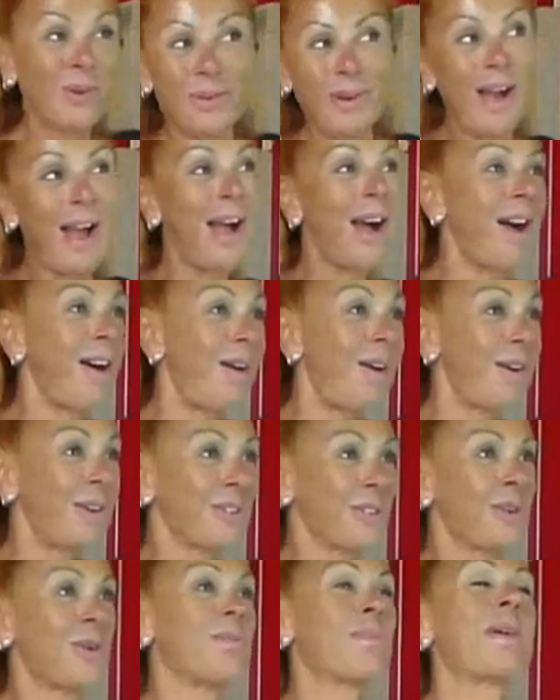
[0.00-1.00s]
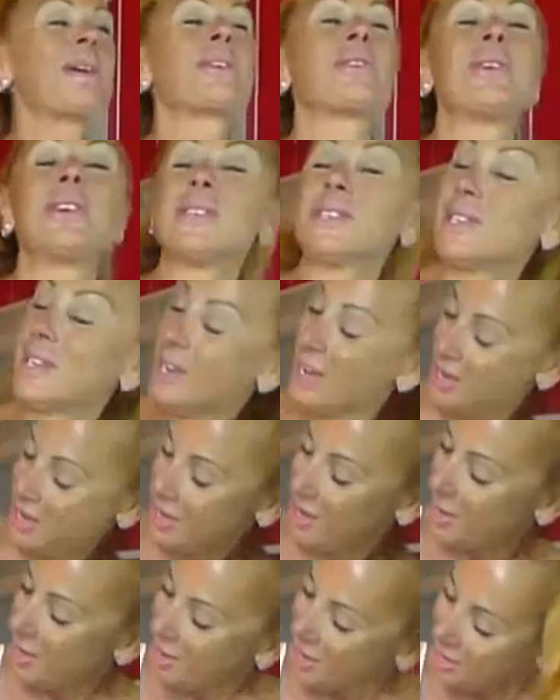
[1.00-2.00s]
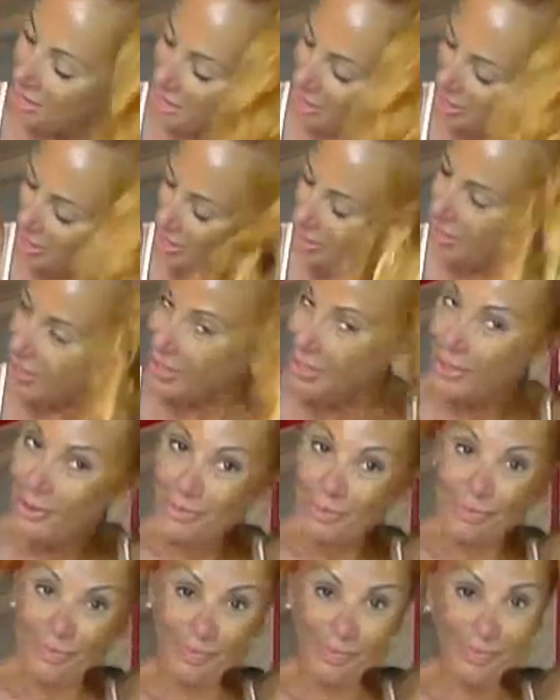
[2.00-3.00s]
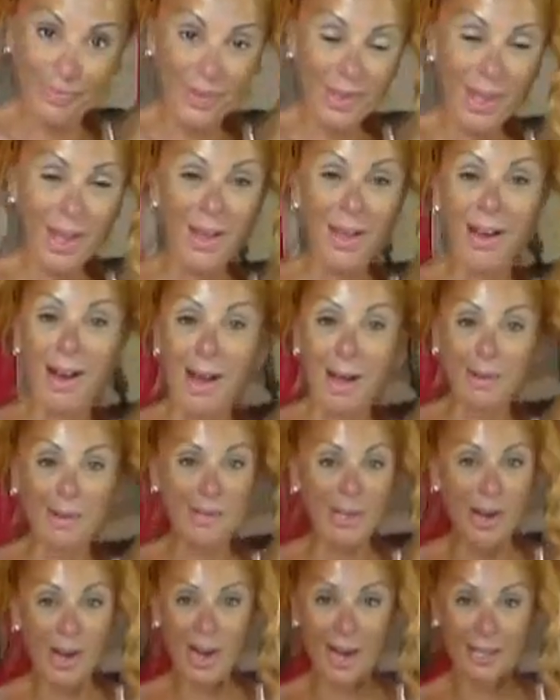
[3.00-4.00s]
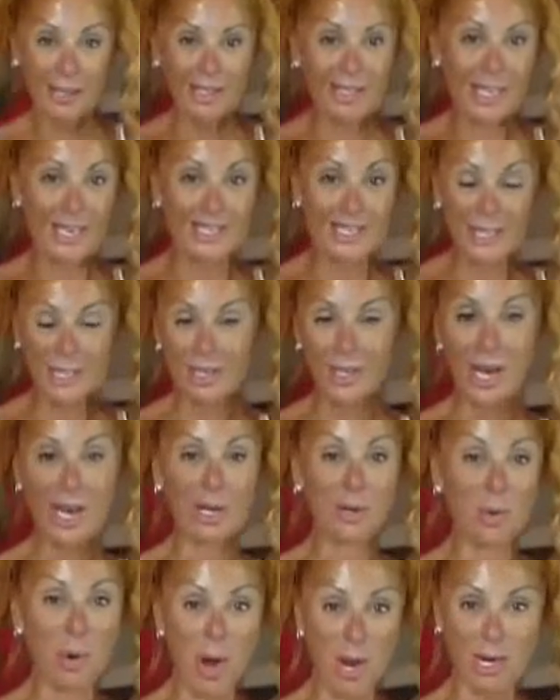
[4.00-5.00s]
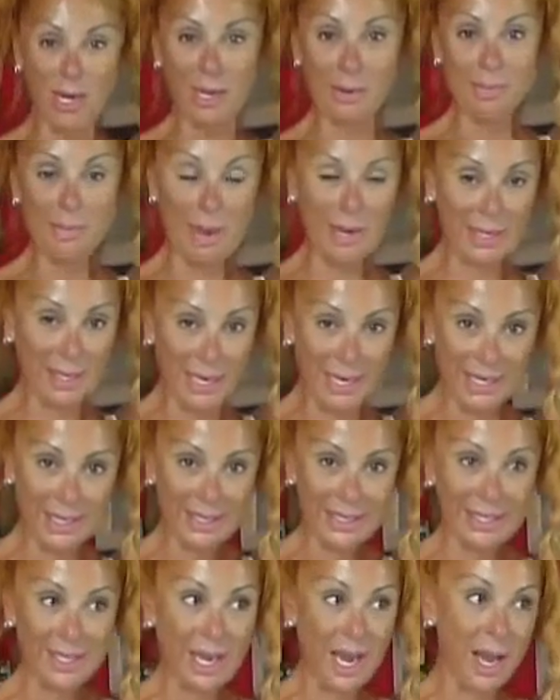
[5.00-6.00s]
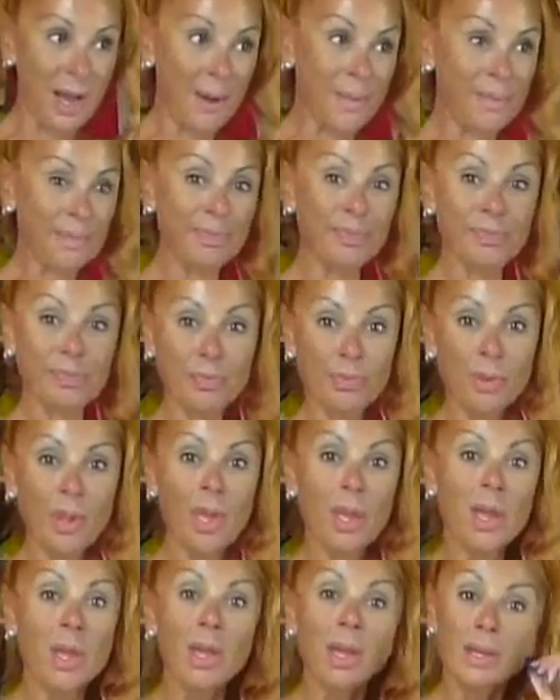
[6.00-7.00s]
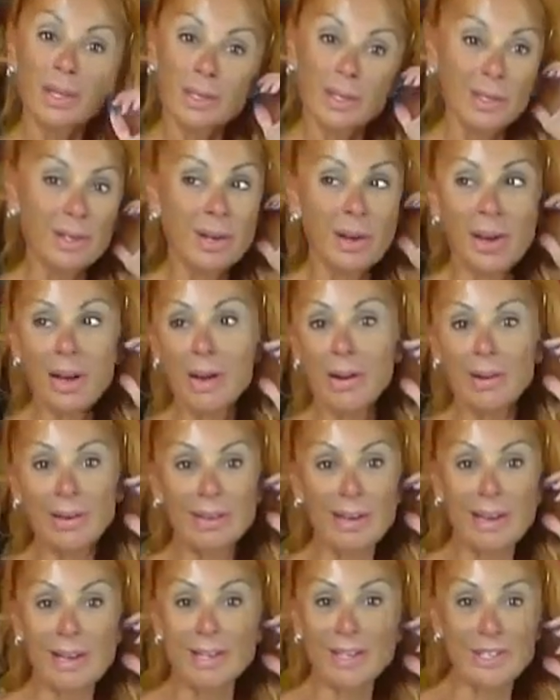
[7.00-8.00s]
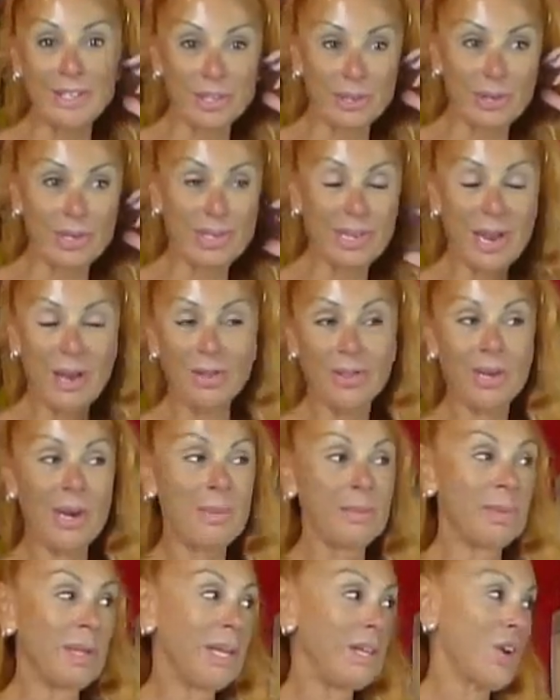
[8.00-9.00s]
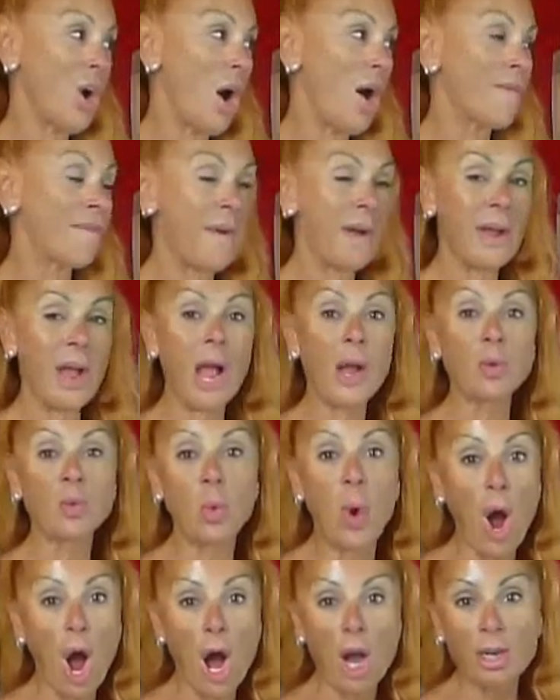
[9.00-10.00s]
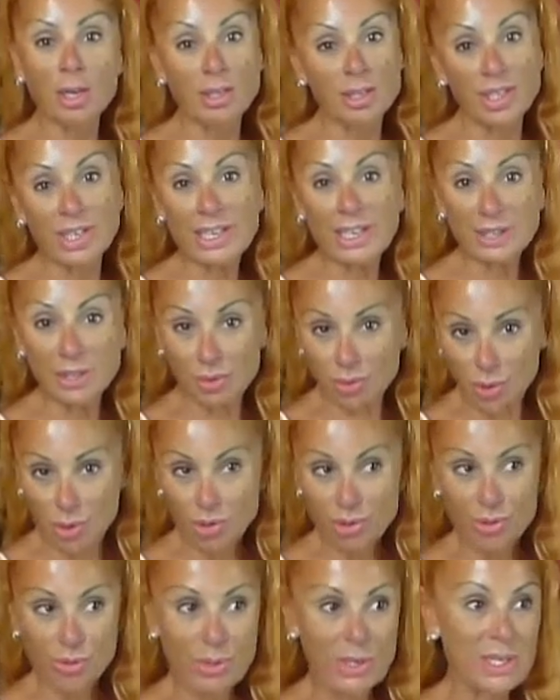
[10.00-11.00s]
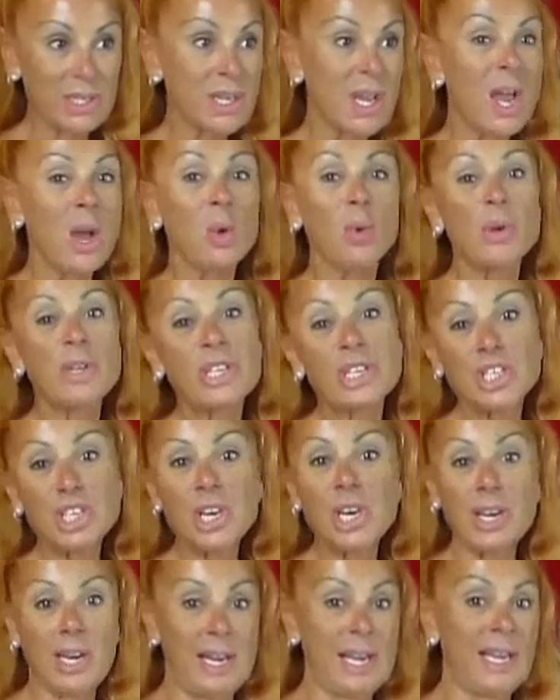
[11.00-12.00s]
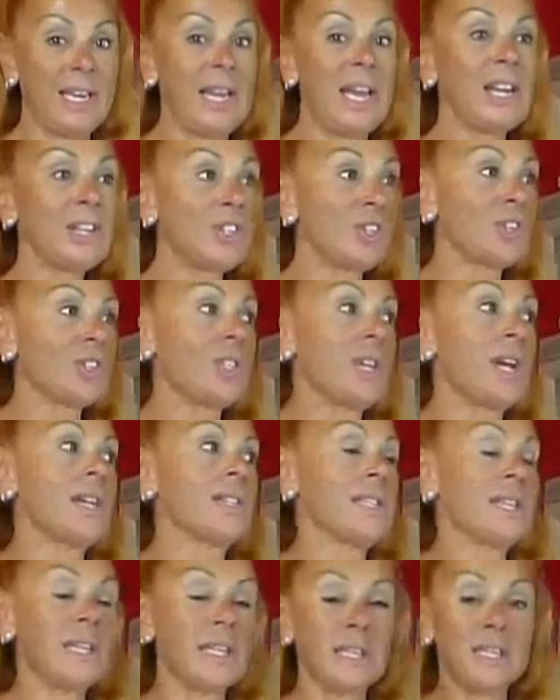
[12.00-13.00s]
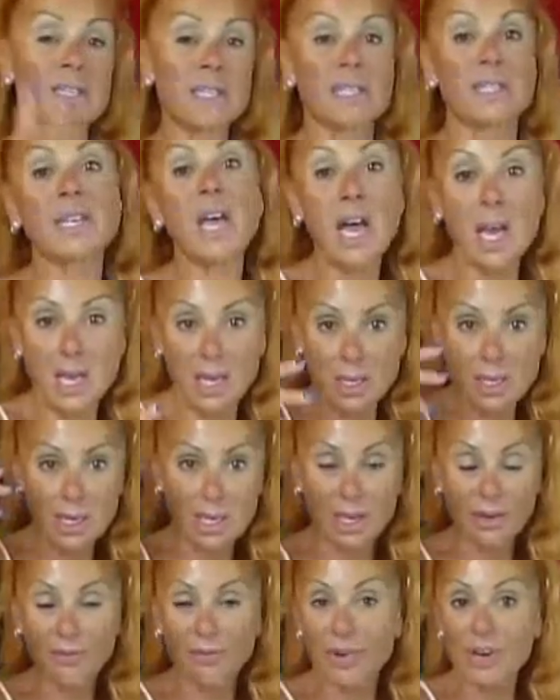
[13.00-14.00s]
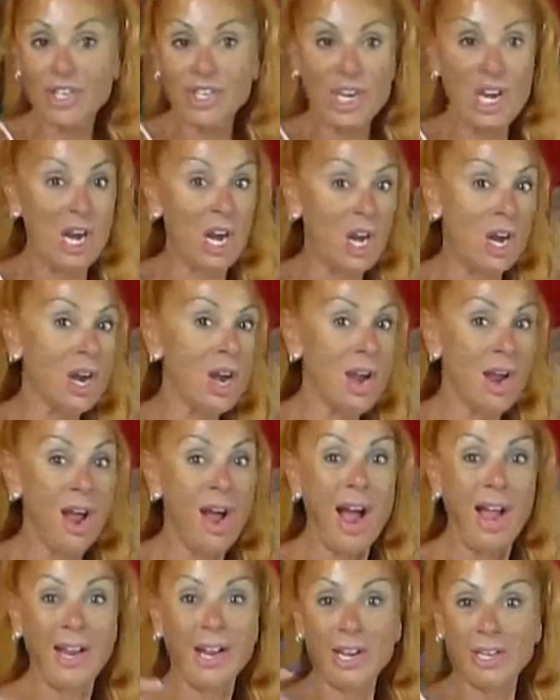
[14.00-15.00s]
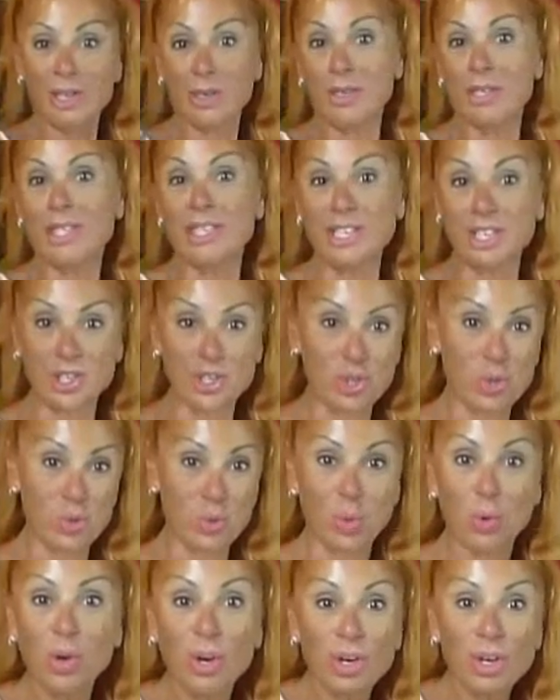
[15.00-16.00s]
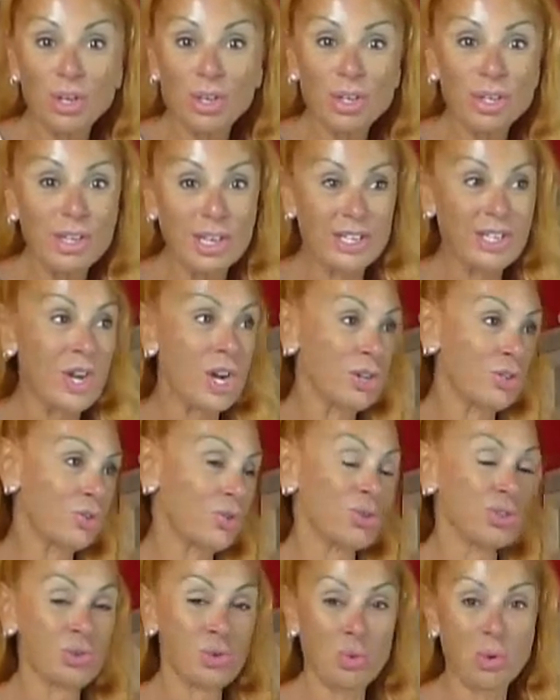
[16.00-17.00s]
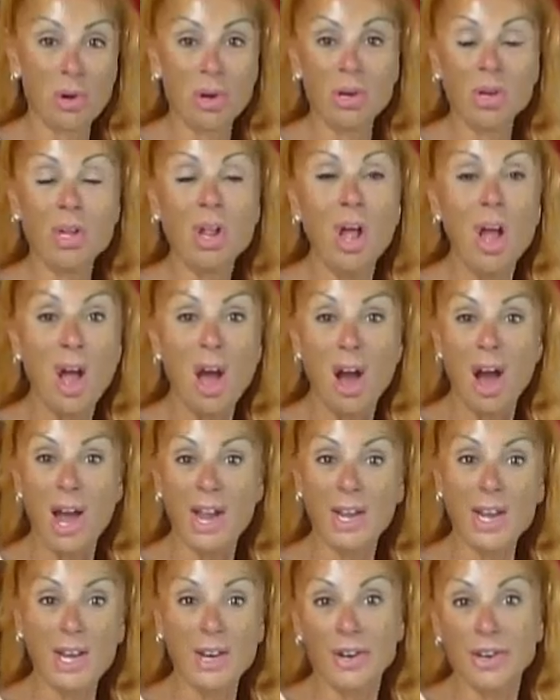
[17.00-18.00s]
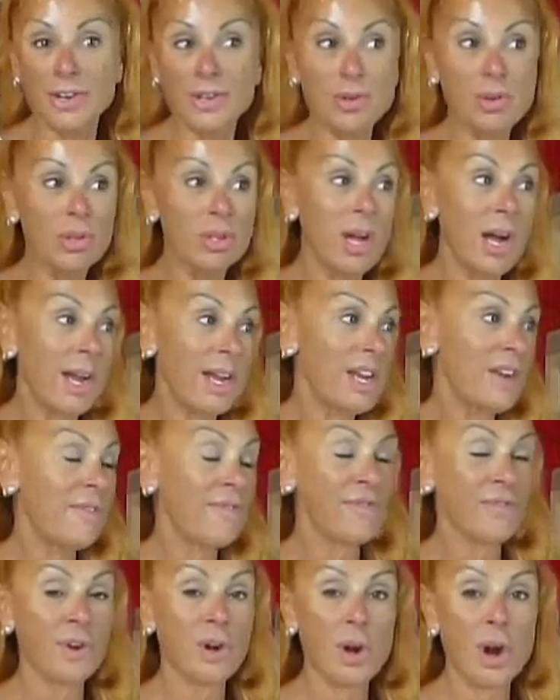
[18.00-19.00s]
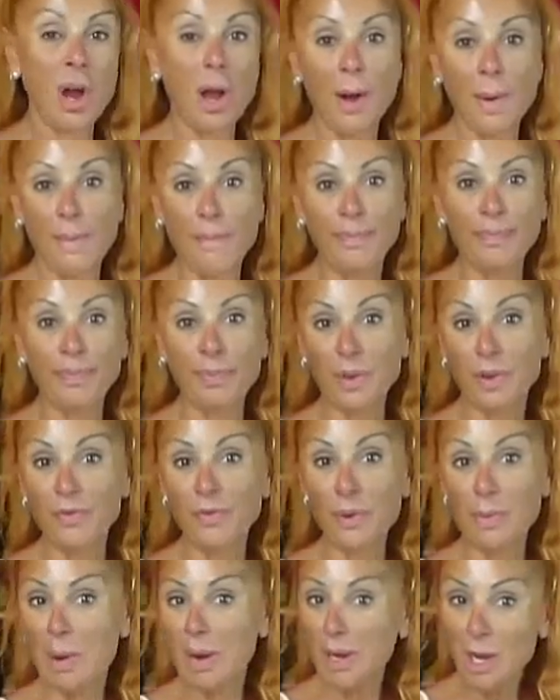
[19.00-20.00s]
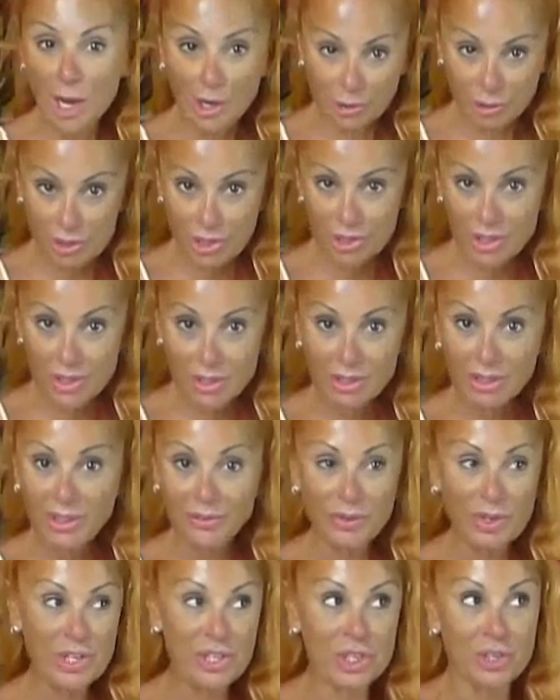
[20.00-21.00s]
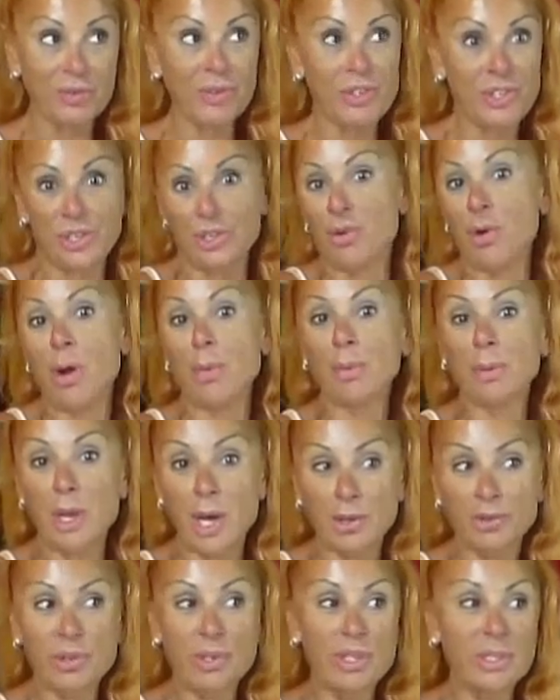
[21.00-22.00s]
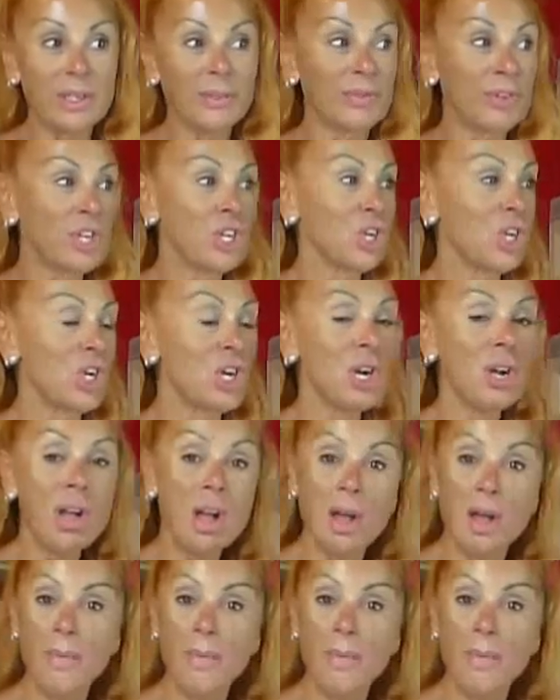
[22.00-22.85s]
Wow, it's going like crazy. I'm a little hot because I did a lot of walking. Mondays, you know how I do it now that I'm laid off. I walk to get groceries, which is good. I get exercise, I get sun, I get fresh air. I got to see a squirrel. I talked to a squirrel. I got a new client for my laundry delivery service. You know, I'm a laundry delivery girl.